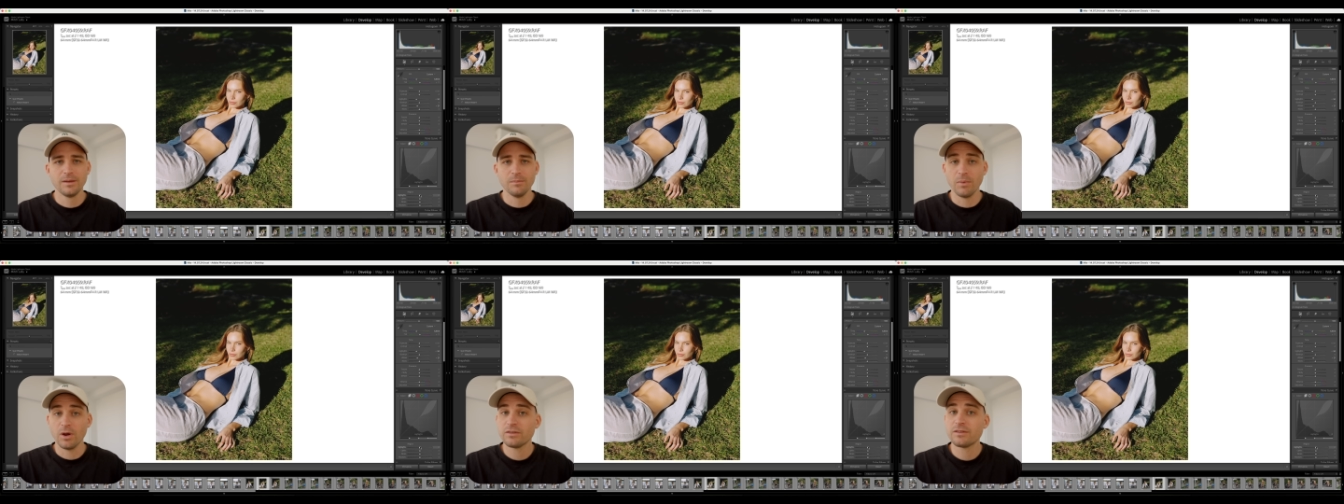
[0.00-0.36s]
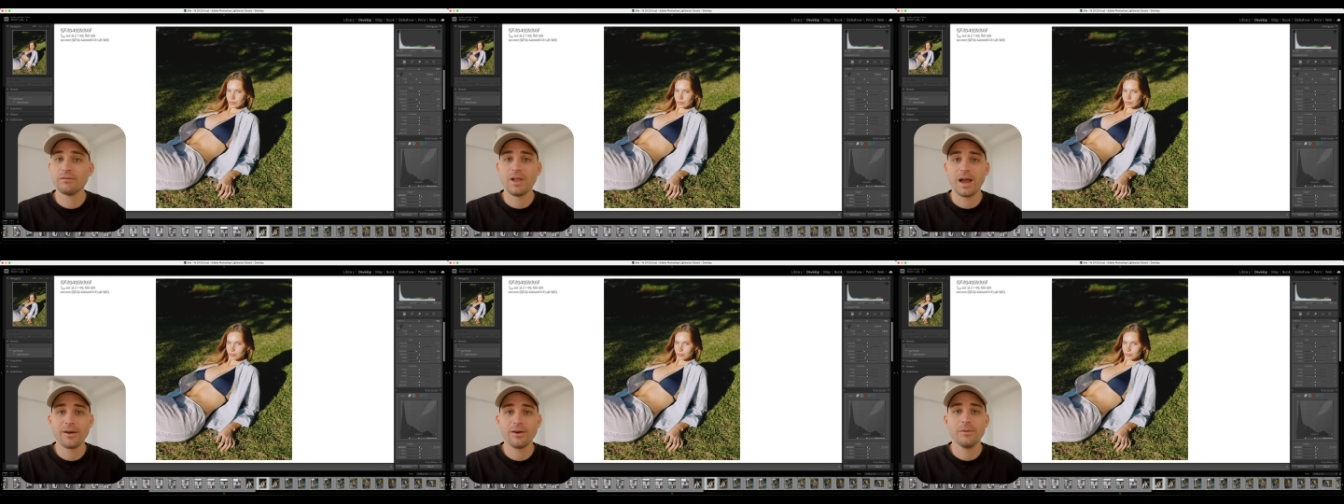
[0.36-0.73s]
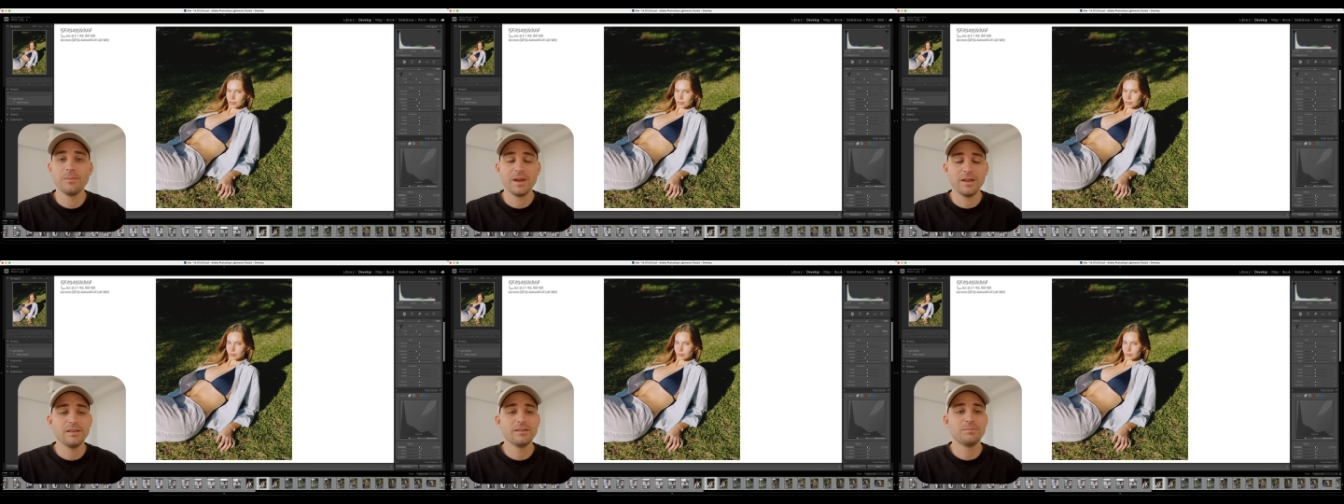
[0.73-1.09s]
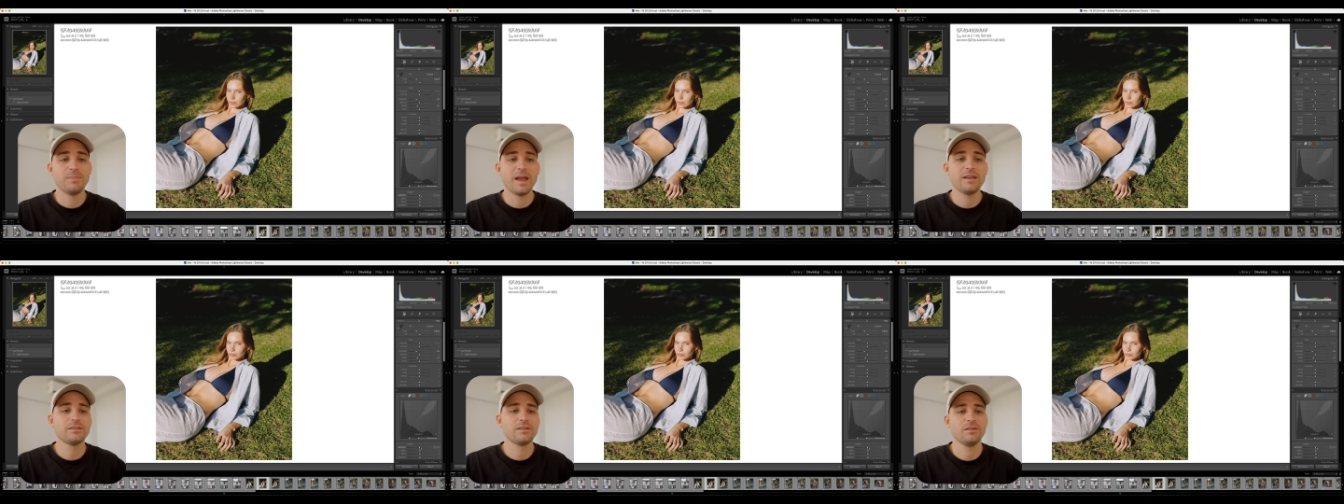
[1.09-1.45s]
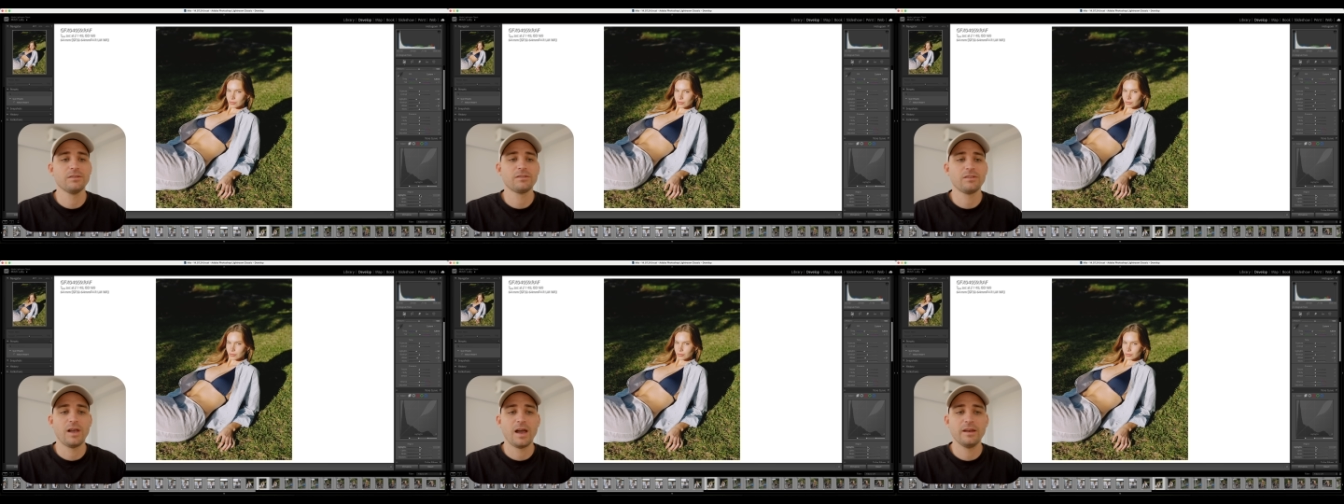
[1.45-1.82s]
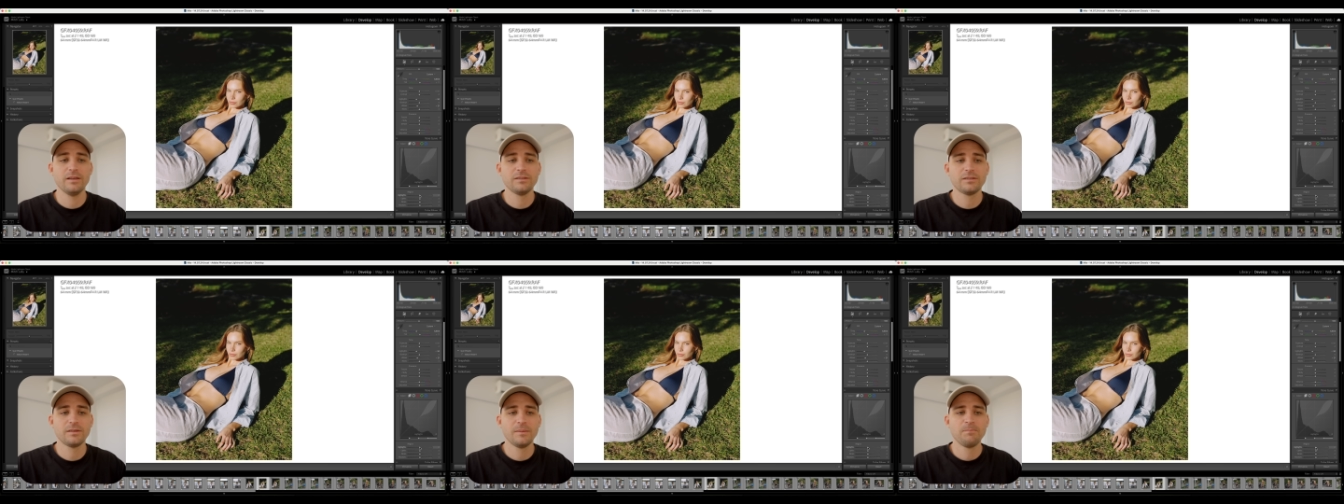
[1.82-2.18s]
most of Lightroom is based on
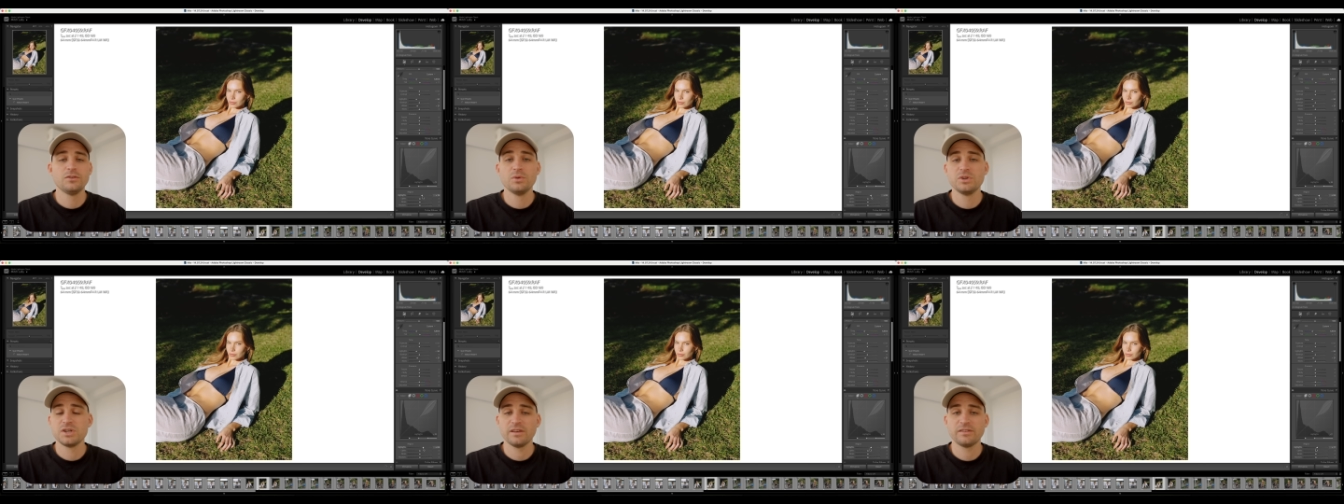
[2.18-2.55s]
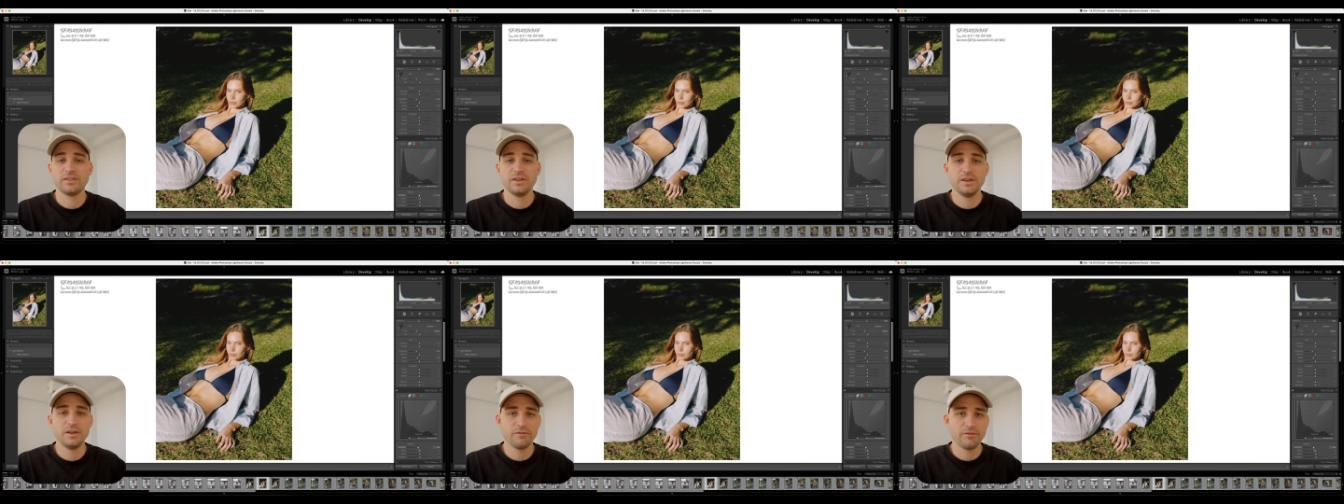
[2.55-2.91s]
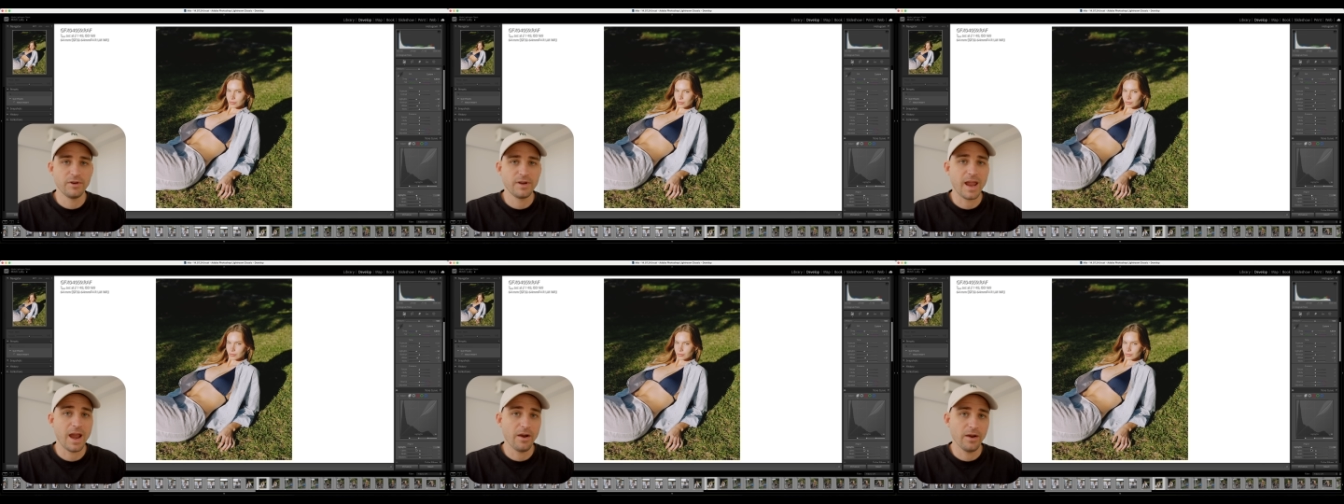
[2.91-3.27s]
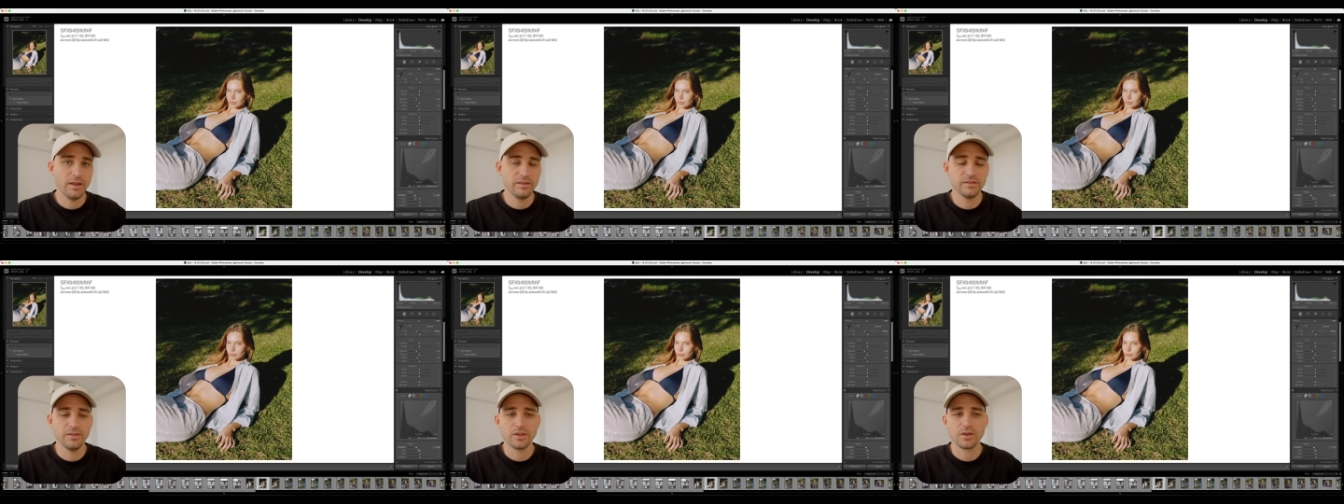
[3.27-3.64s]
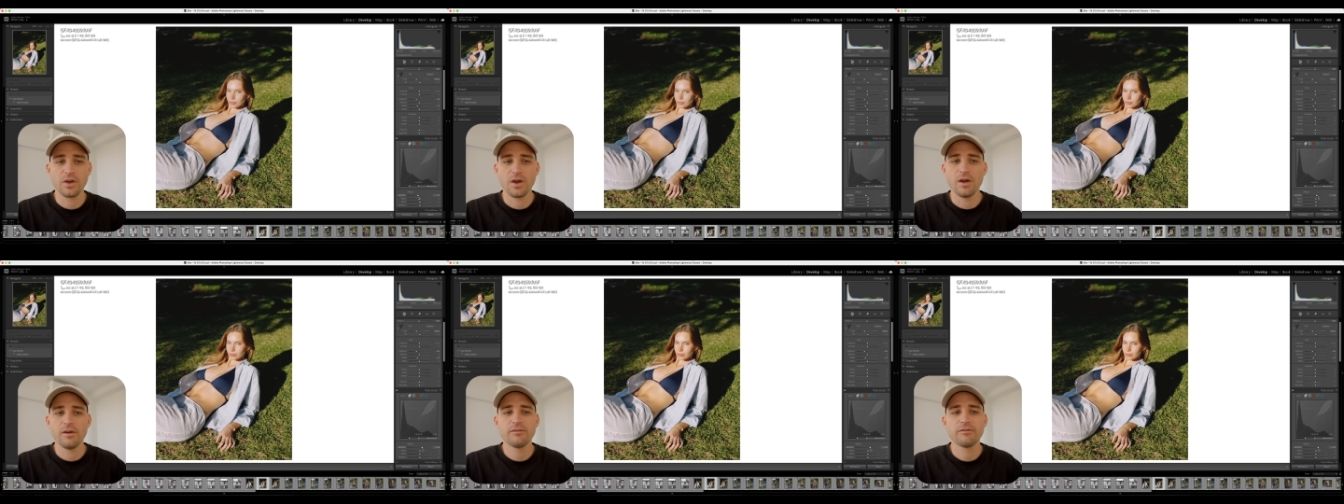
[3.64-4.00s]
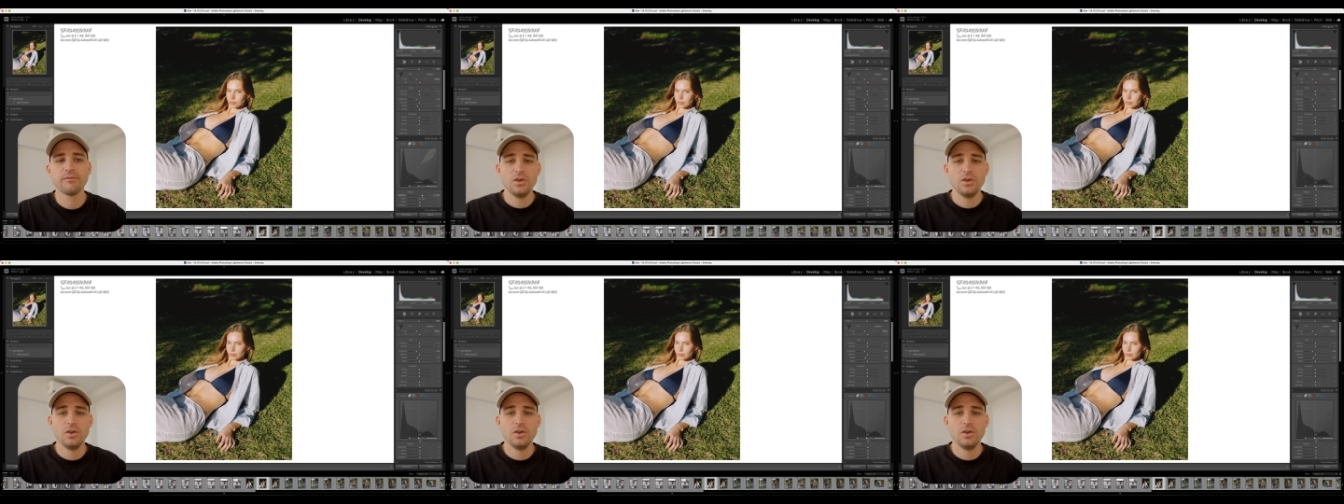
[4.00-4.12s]
sliders to adjust the different areas in the curve.